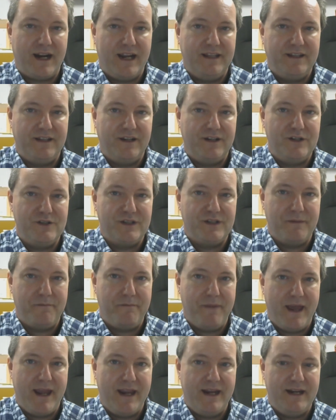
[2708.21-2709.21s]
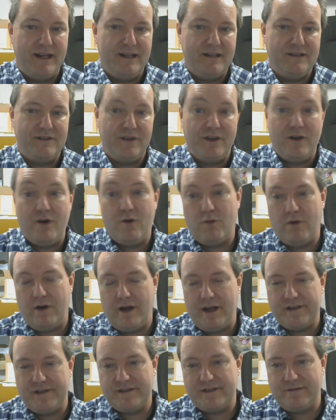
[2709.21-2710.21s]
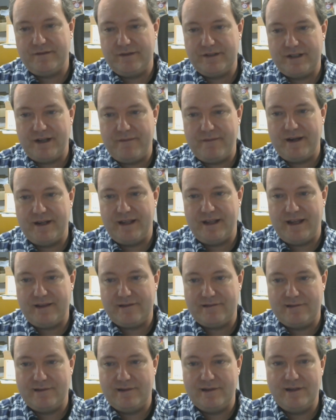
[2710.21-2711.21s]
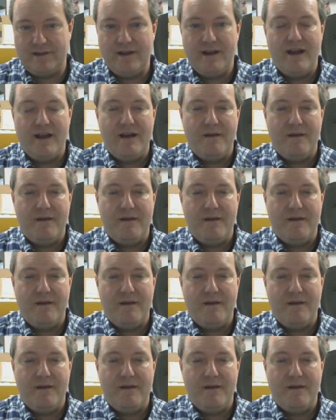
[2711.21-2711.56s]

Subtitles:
and they're usually painted so they don't rust, which, I mean, that's good.